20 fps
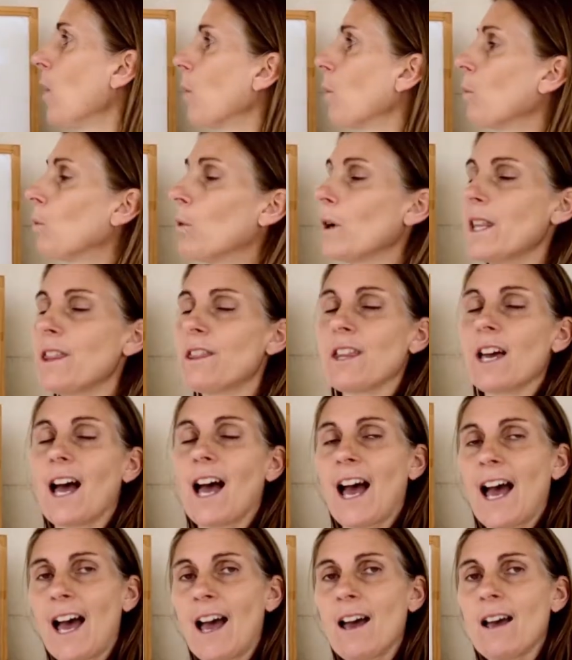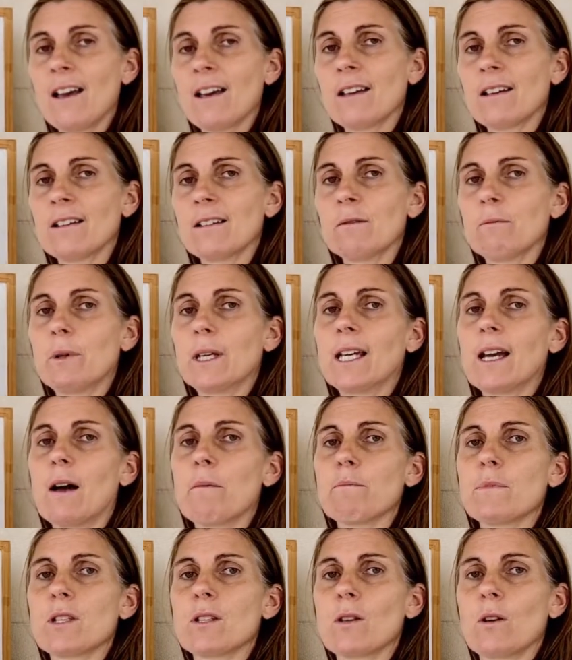With a
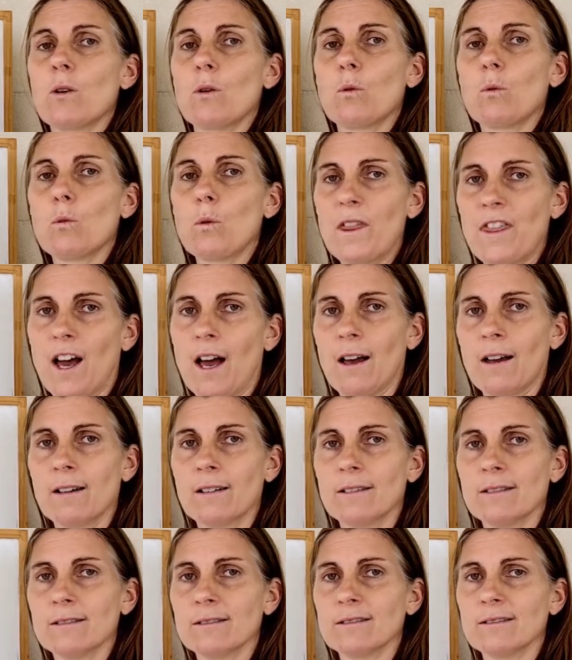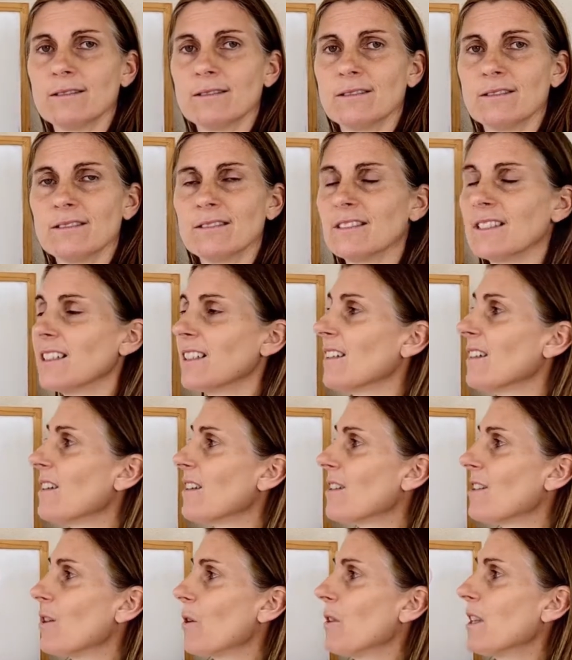becomes with a.
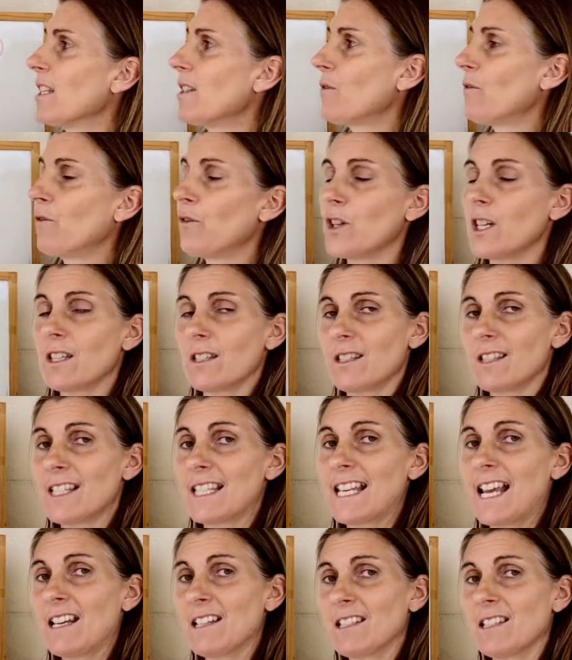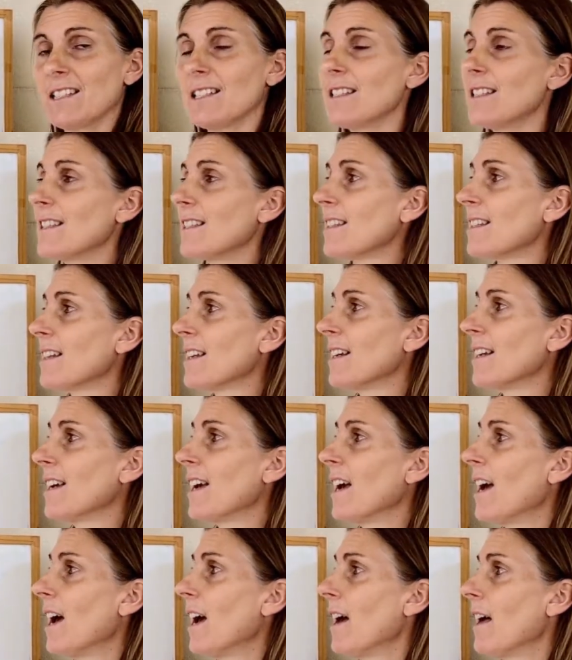So this first sentence
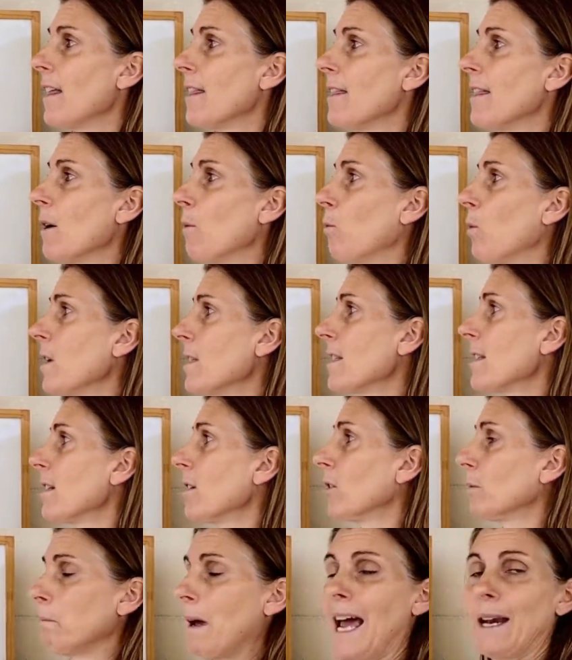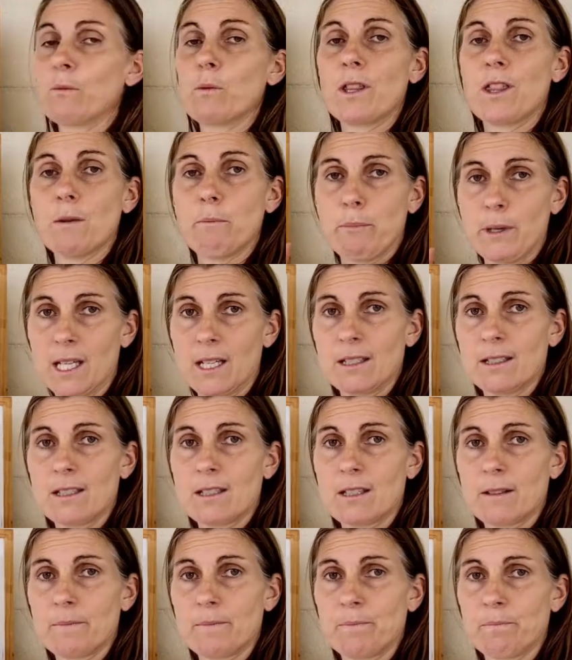there was an old man with a beard.
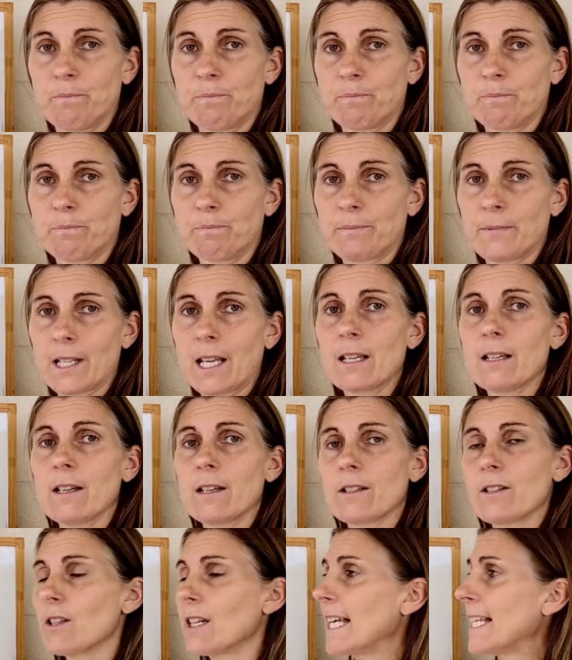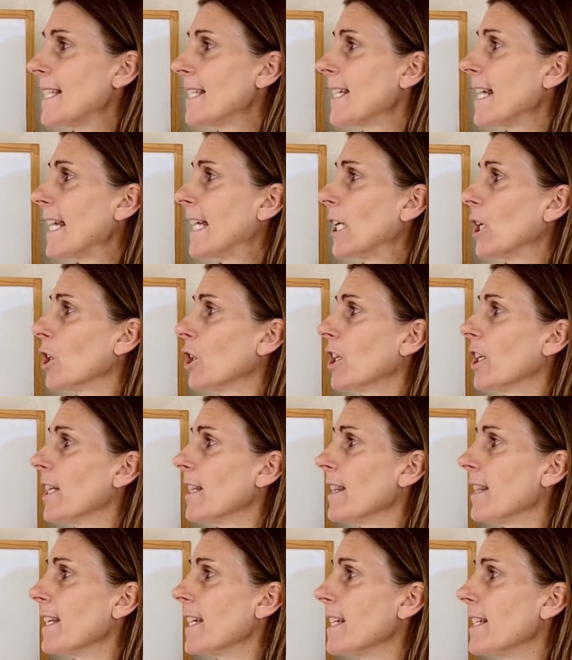So let's take a look
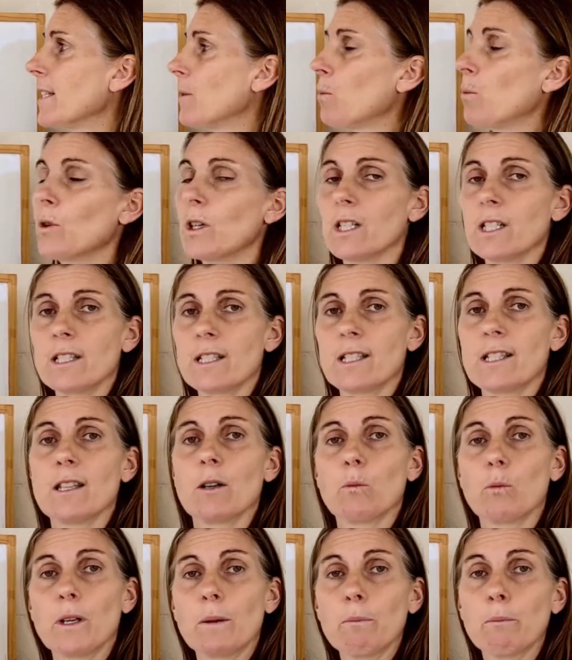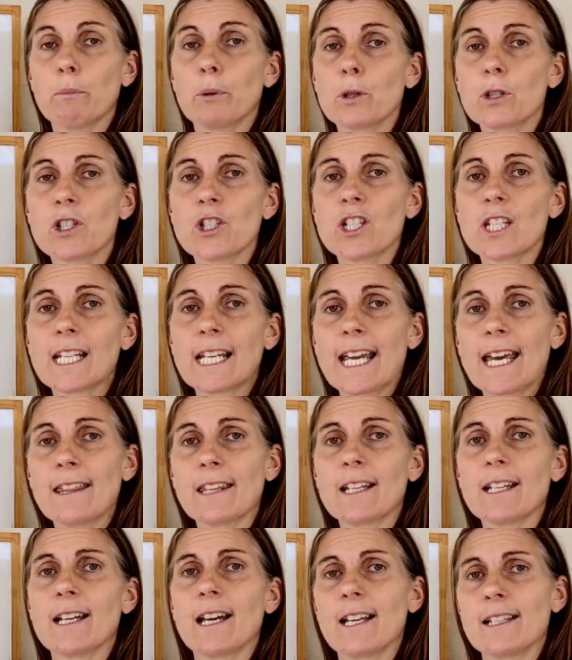at these words that we push
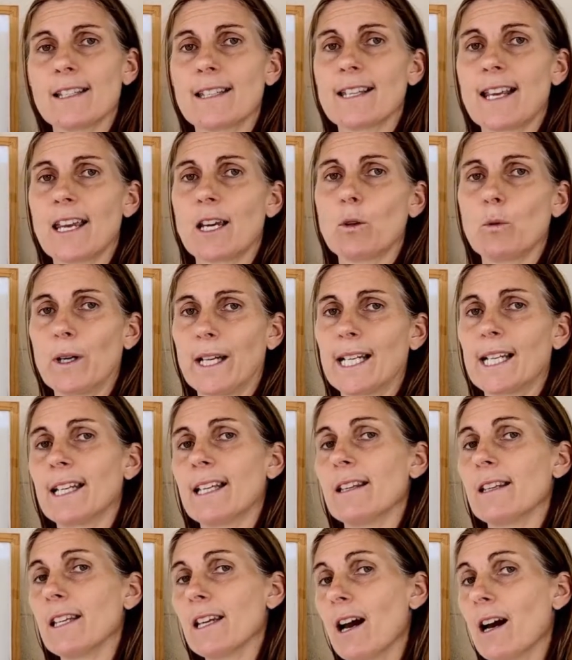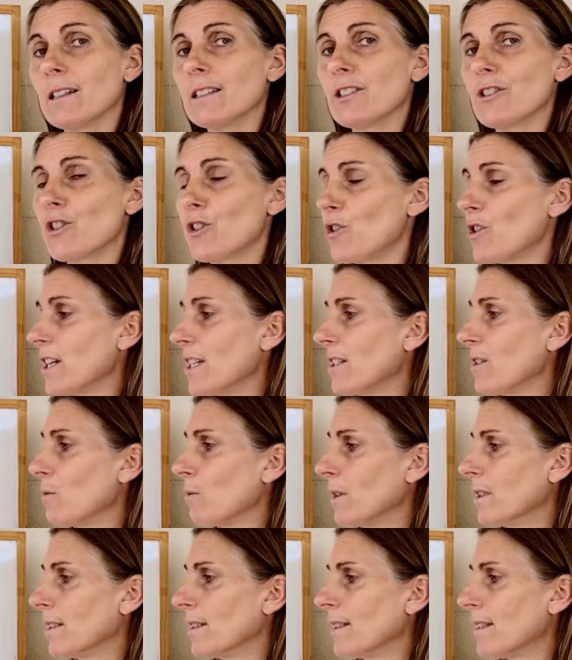together and say quickly, the unstressed
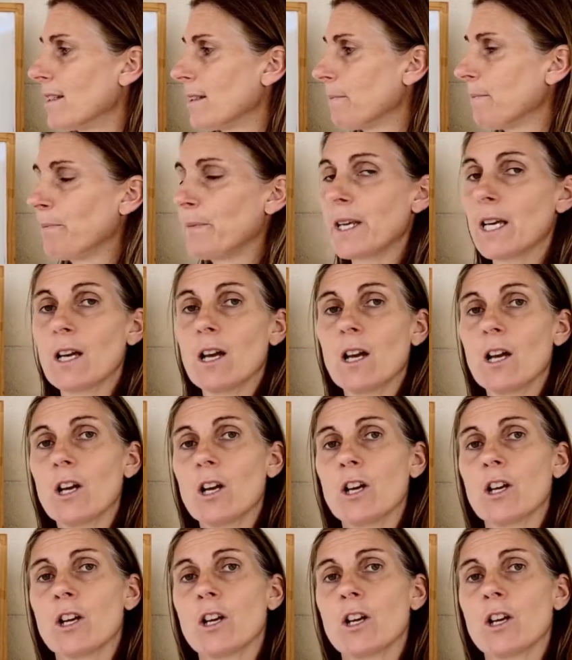words.